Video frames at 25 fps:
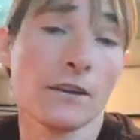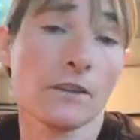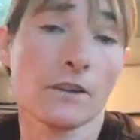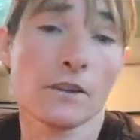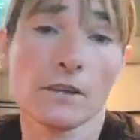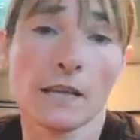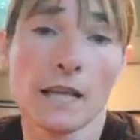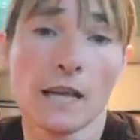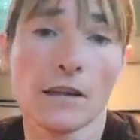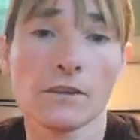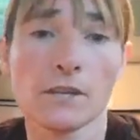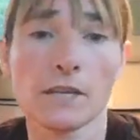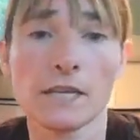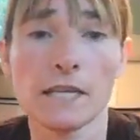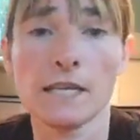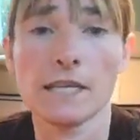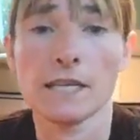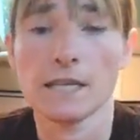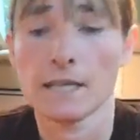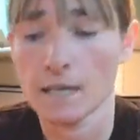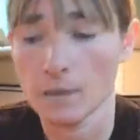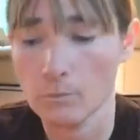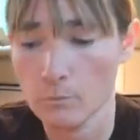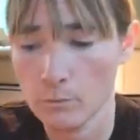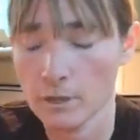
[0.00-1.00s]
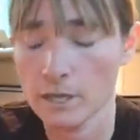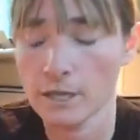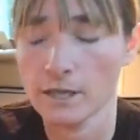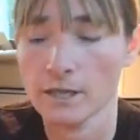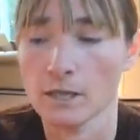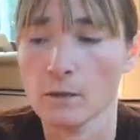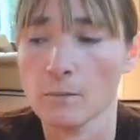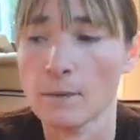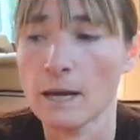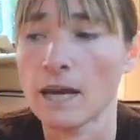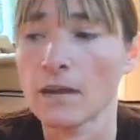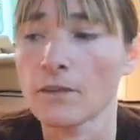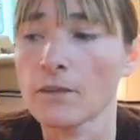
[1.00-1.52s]
they're allowed to eat it. I put it in their
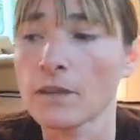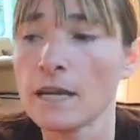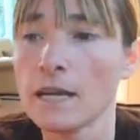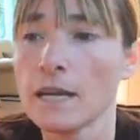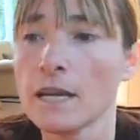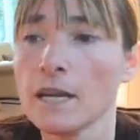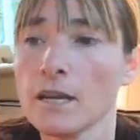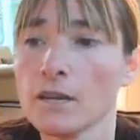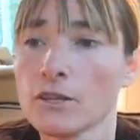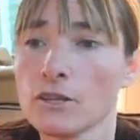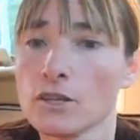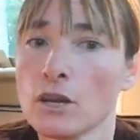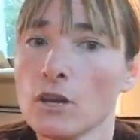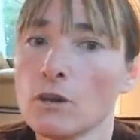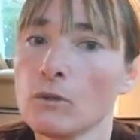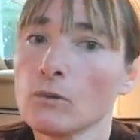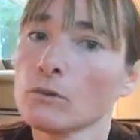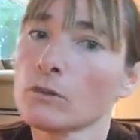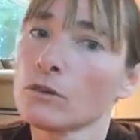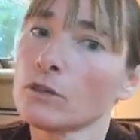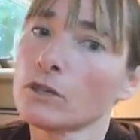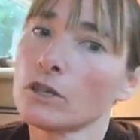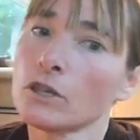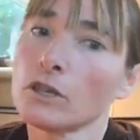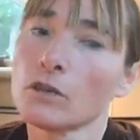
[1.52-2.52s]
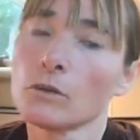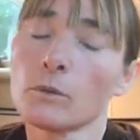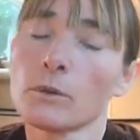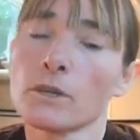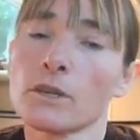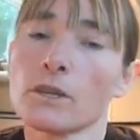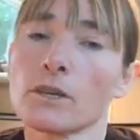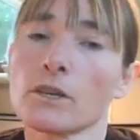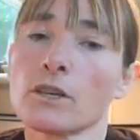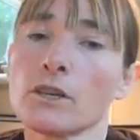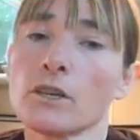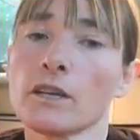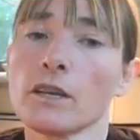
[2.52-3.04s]
mouth. Don't lure with
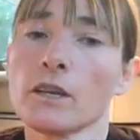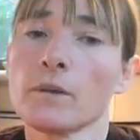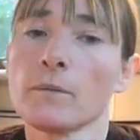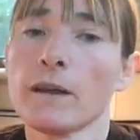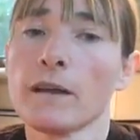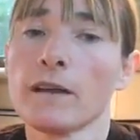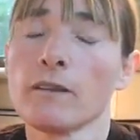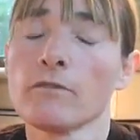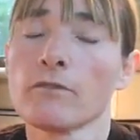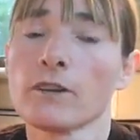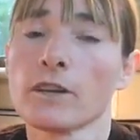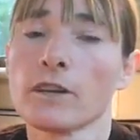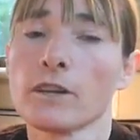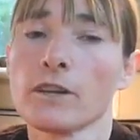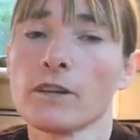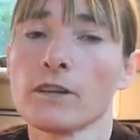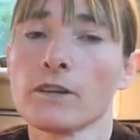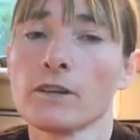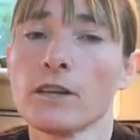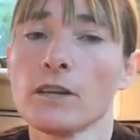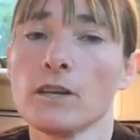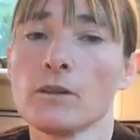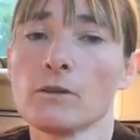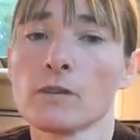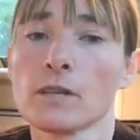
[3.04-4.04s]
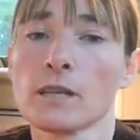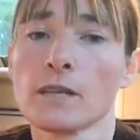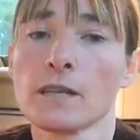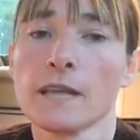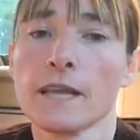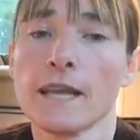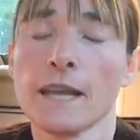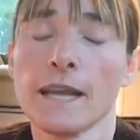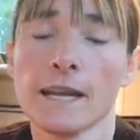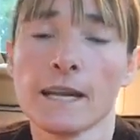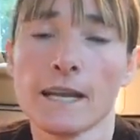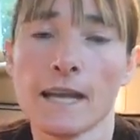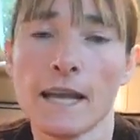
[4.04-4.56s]
a cookie right in front of their nose that they
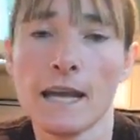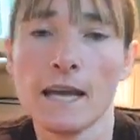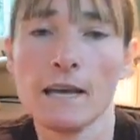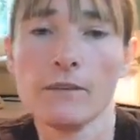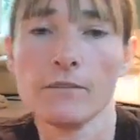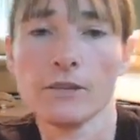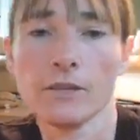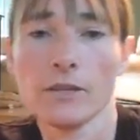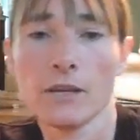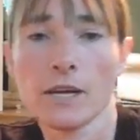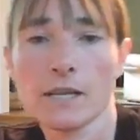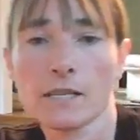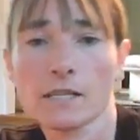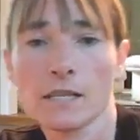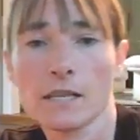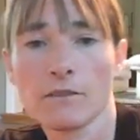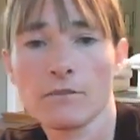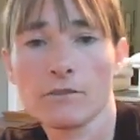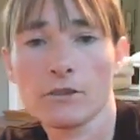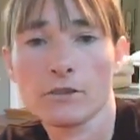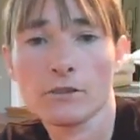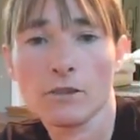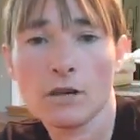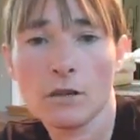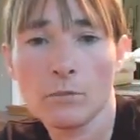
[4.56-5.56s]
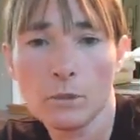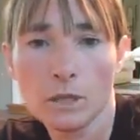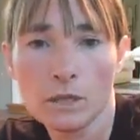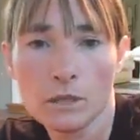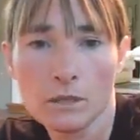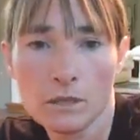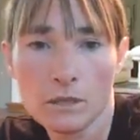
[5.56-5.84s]
can't have or you're asking for trouble.